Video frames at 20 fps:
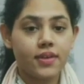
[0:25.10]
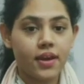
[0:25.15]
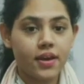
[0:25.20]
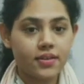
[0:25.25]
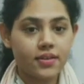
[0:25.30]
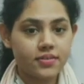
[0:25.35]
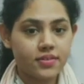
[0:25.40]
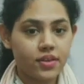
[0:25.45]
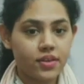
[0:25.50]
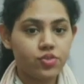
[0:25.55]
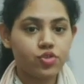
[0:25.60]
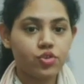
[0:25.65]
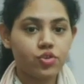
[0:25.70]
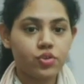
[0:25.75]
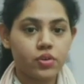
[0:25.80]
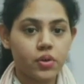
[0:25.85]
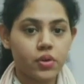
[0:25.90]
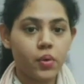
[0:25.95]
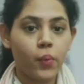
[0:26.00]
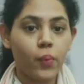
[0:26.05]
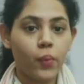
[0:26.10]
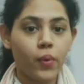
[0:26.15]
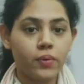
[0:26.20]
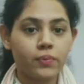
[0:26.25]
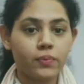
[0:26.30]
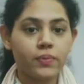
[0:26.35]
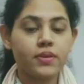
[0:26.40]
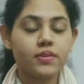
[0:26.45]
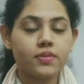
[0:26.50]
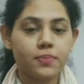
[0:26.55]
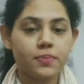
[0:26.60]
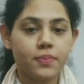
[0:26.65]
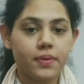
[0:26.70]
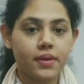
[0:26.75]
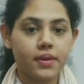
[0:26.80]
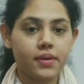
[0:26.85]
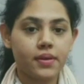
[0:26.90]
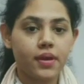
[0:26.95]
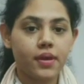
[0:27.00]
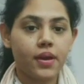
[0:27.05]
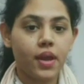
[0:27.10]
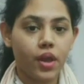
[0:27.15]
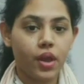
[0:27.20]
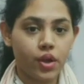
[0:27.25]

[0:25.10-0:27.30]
They are essential when we speak